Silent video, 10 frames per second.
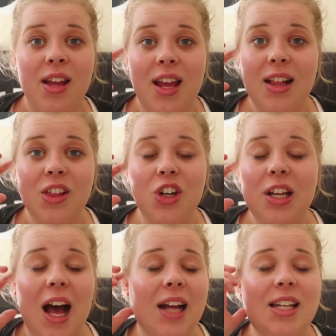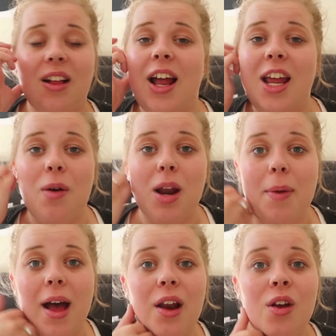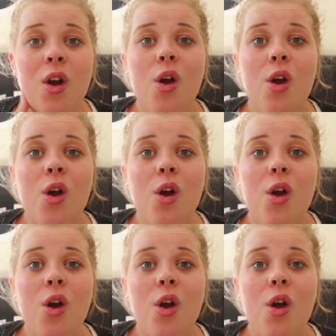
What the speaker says: He literally can't tell anyone about